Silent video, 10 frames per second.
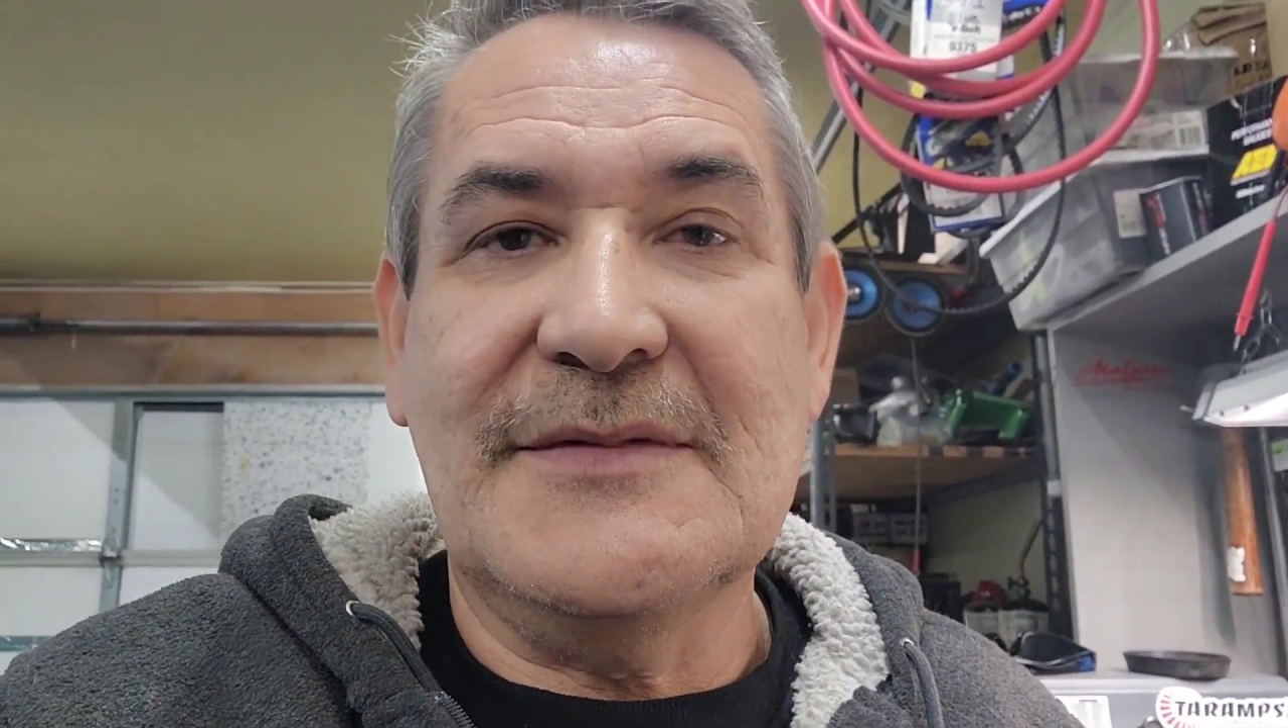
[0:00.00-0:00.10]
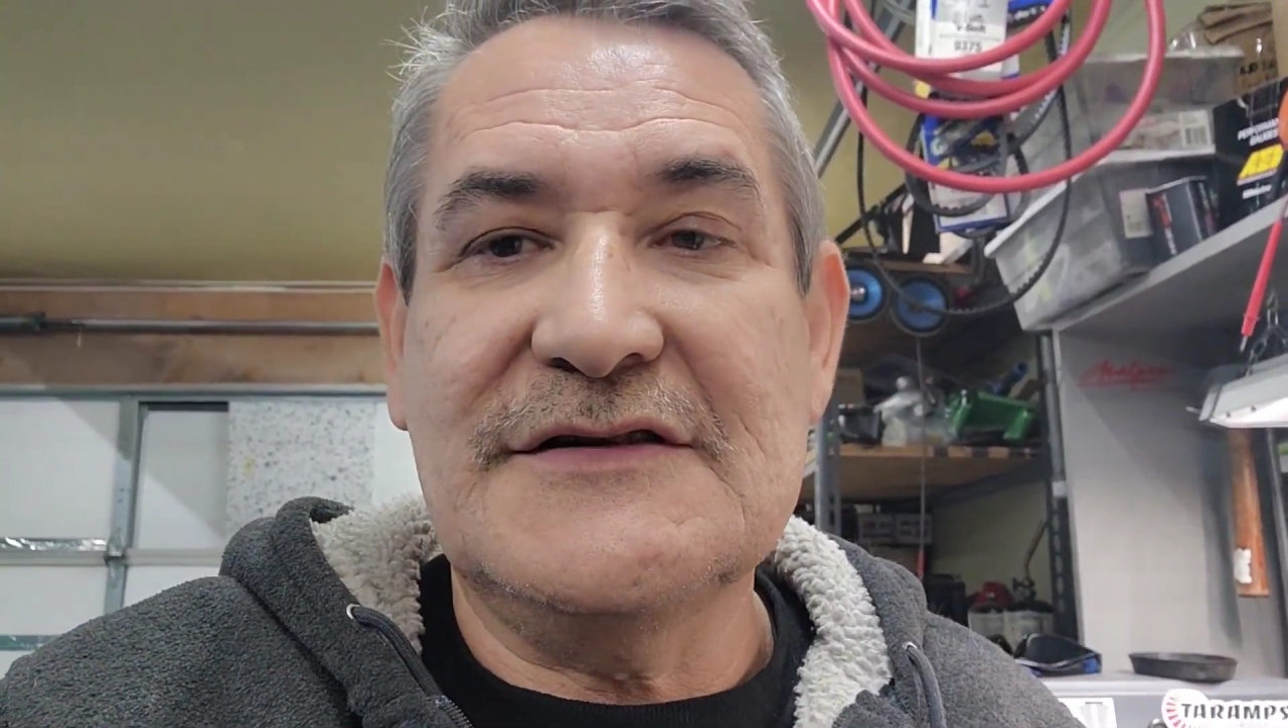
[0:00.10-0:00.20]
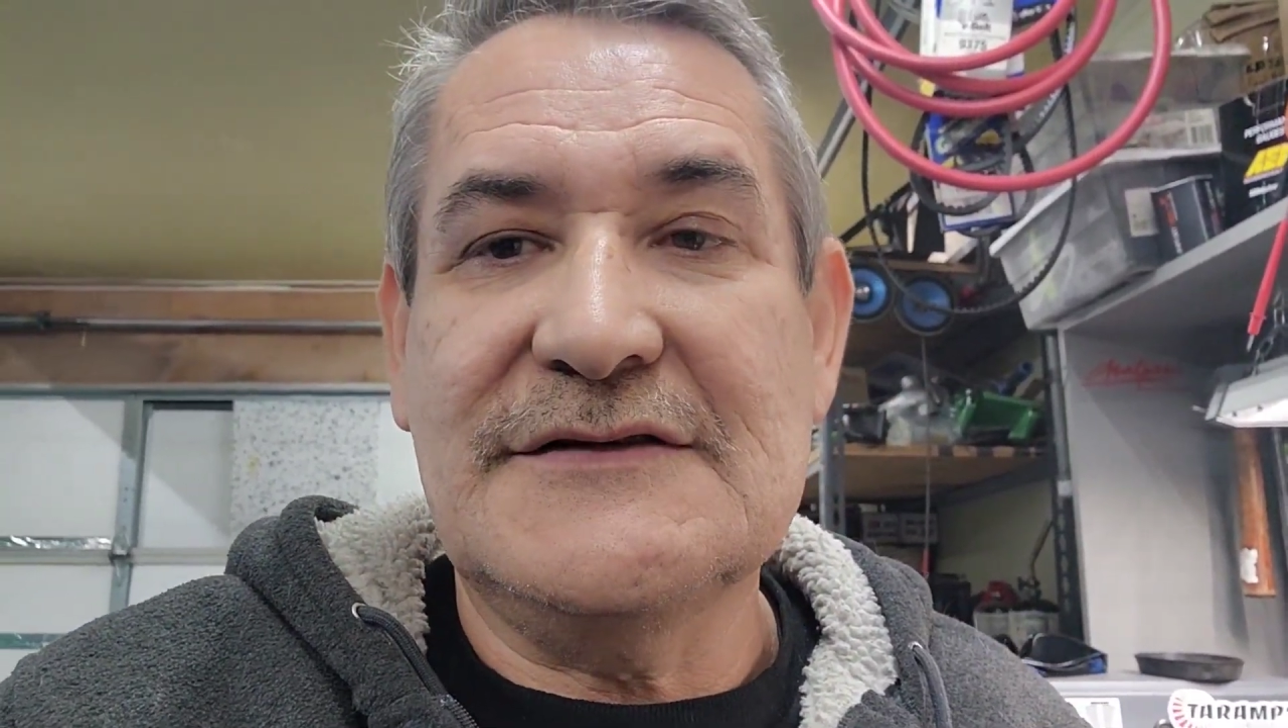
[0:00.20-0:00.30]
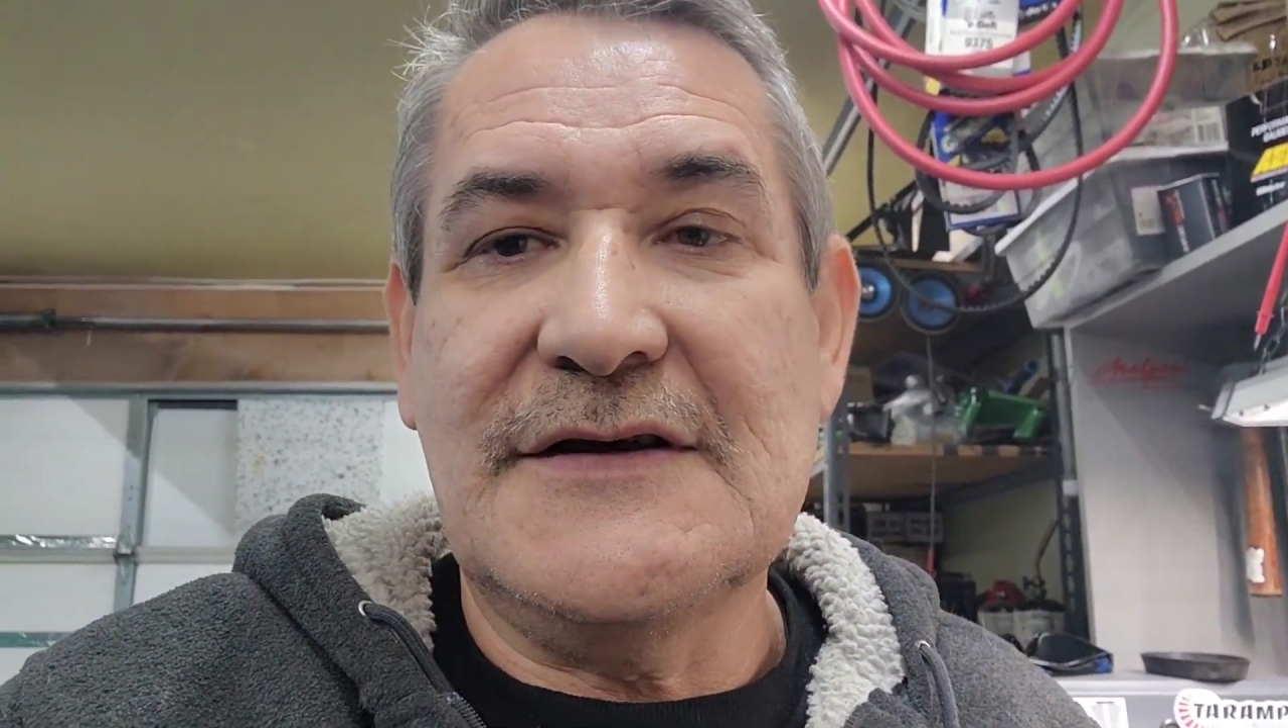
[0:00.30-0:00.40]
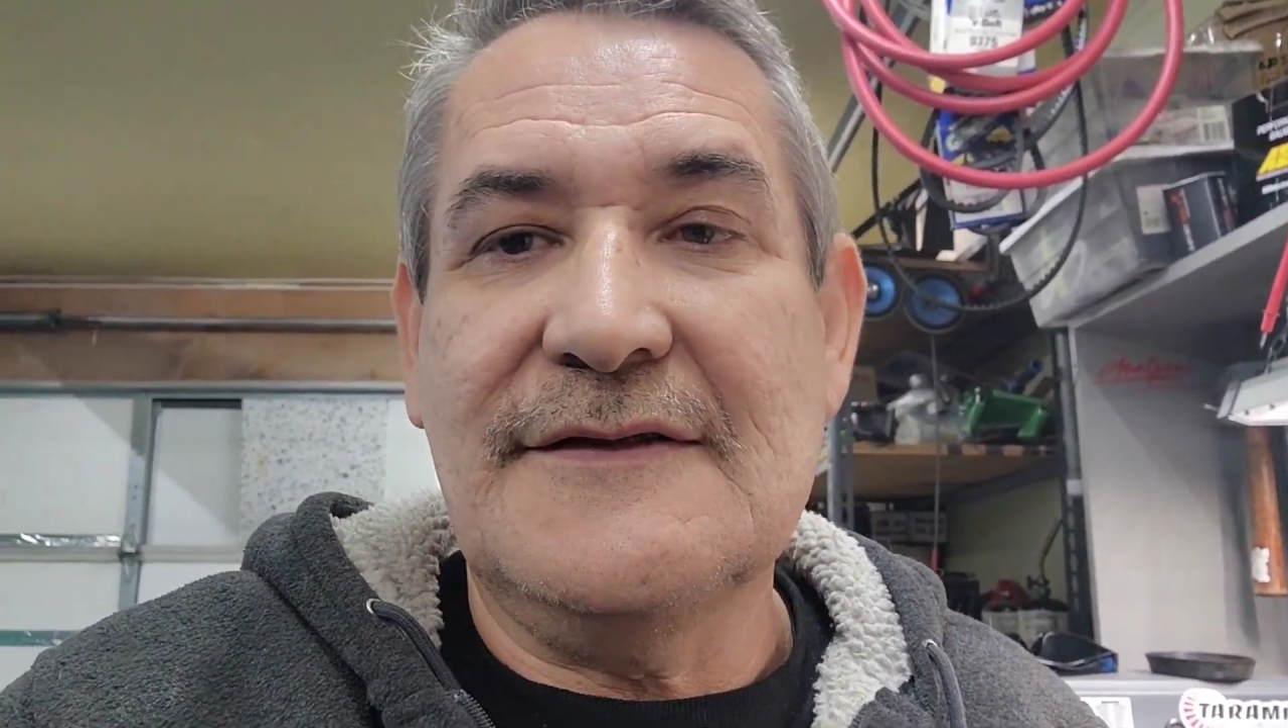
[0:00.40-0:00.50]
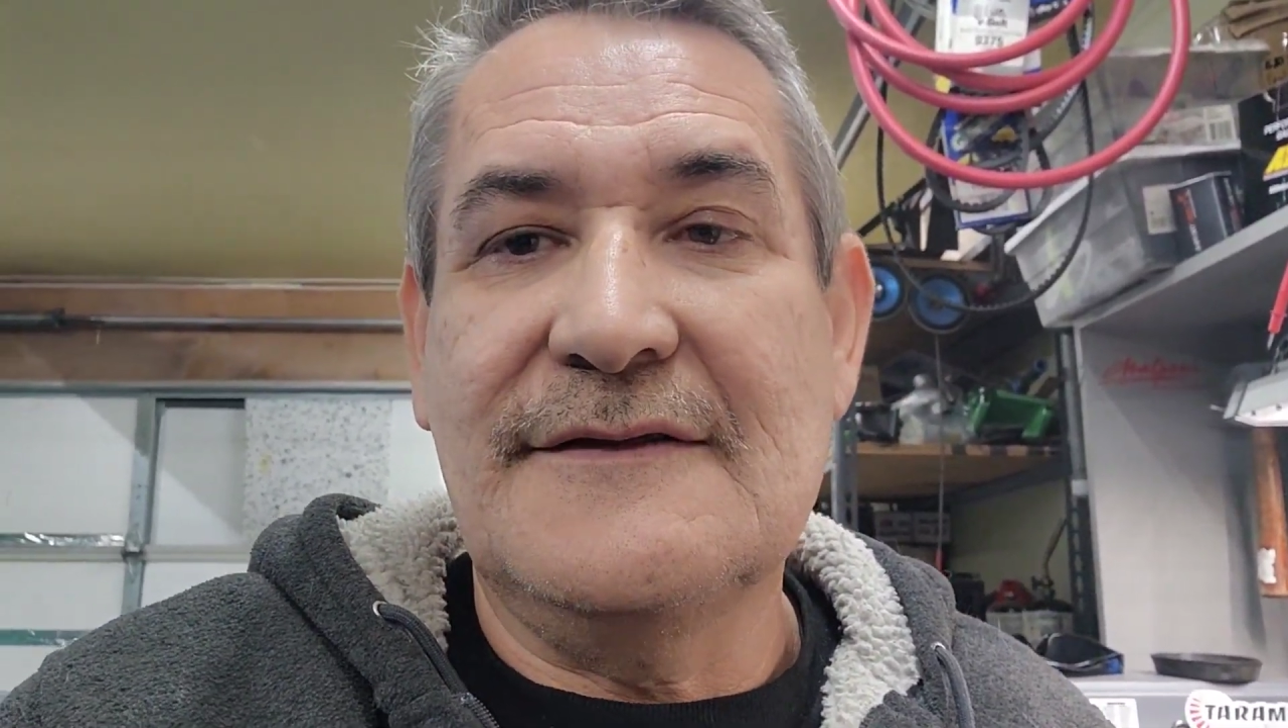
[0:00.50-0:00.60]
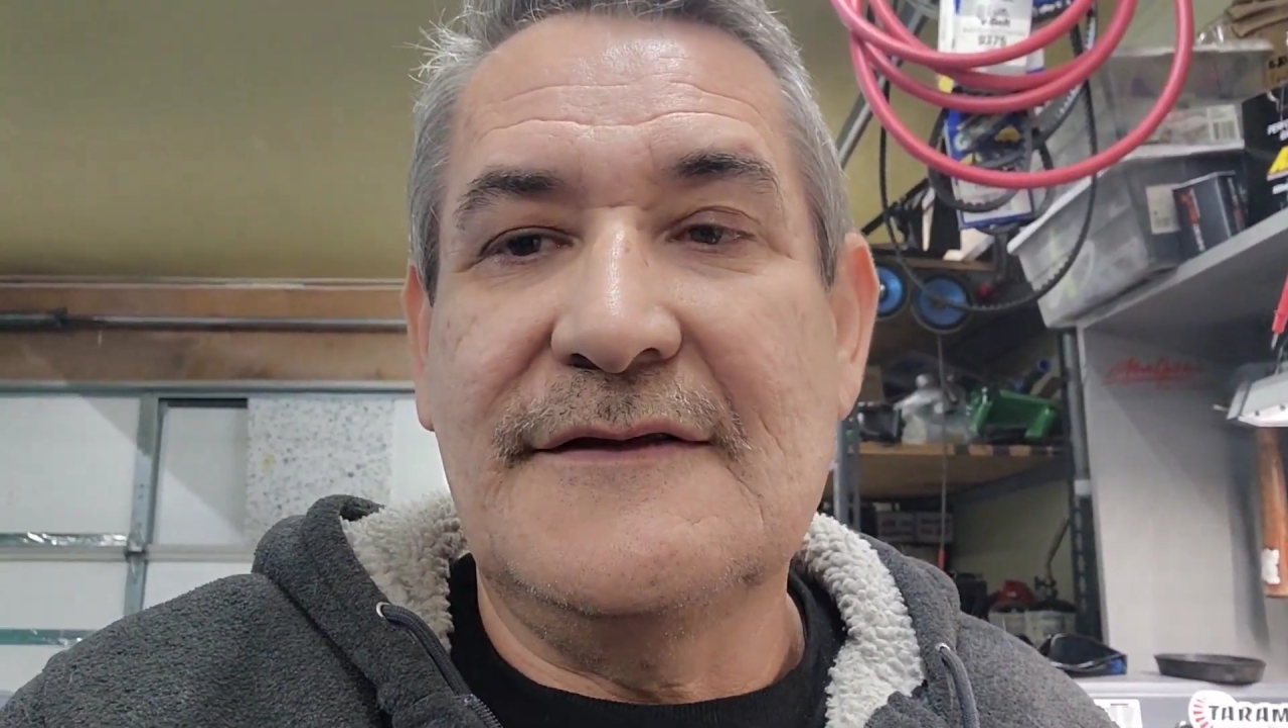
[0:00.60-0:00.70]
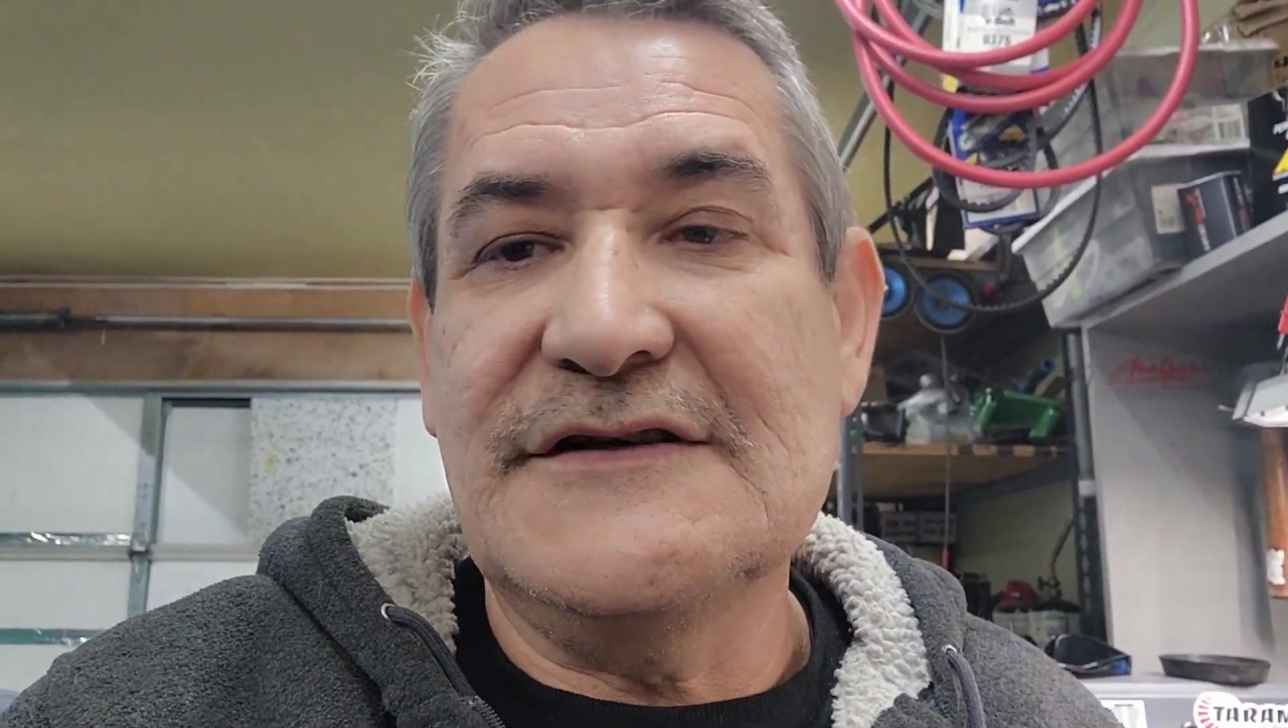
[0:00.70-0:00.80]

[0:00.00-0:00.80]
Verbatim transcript: much it.